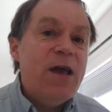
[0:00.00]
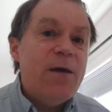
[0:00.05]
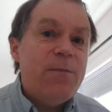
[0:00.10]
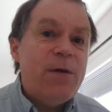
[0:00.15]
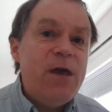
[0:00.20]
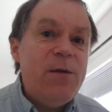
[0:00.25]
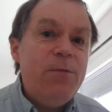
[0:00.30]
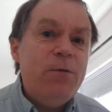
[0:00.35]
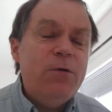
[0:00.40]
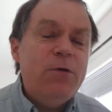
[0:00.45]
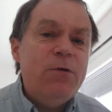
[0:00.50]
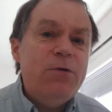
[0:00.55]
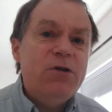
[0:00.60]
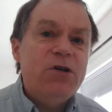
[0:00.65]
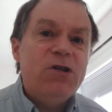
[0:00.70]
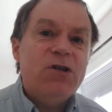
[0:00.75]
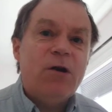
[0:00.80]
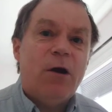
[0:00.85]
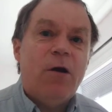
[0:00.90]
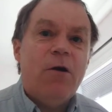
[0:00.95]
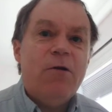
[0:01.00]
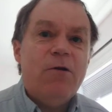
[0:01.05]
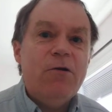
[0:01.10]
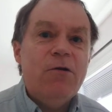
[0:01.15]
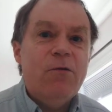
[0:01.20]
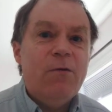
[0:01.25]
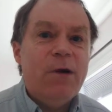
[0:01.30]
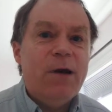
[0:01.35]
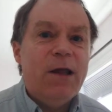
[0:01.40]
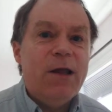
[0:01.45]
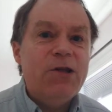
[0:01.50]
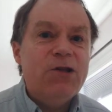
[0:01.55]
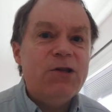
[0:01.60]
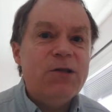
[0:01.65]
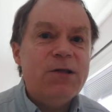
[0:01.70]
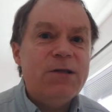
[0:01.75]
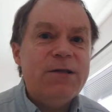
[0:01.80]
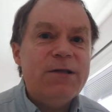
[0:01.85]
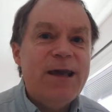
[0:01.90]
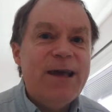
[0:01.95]
people who start new
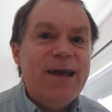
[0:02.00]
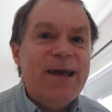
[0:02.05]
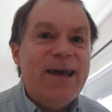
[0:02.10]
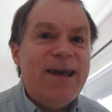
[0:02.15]
religions,